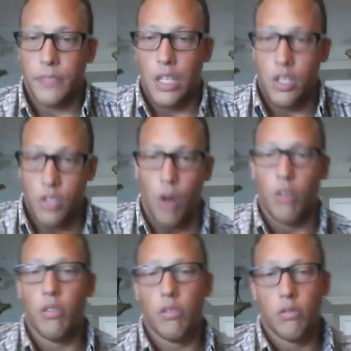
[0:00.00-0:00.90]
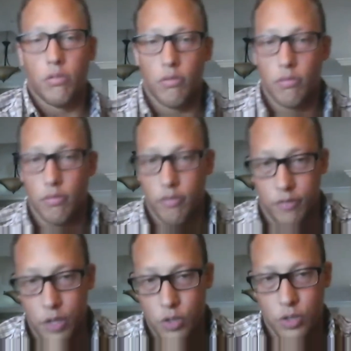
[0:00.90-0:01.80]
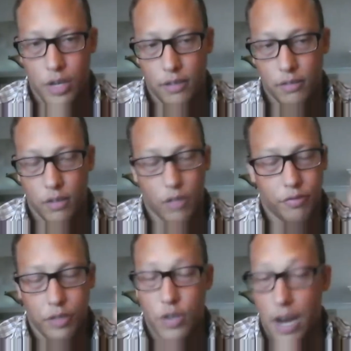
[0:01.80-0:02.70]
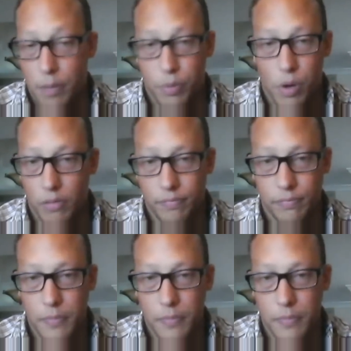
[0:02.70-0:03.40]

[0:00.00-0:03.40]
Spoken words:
So FutureNet or Future Ad Pro,